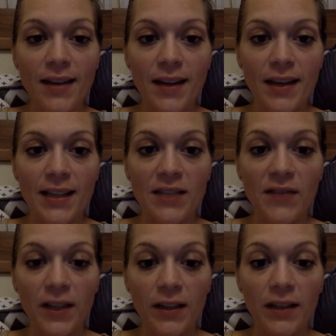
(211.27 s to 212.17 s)
It is
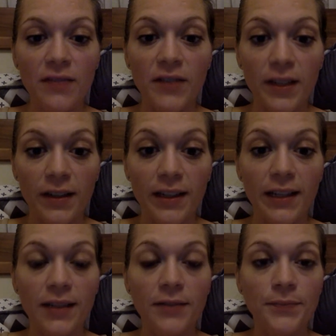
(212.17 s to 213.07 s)
very,
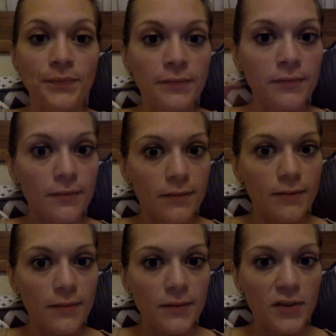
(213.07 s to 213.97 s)
very
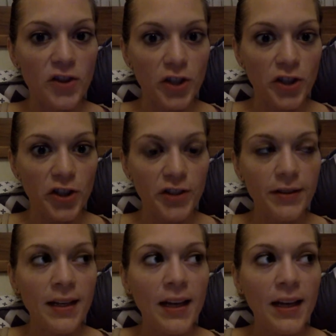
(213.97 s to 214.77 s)
structured.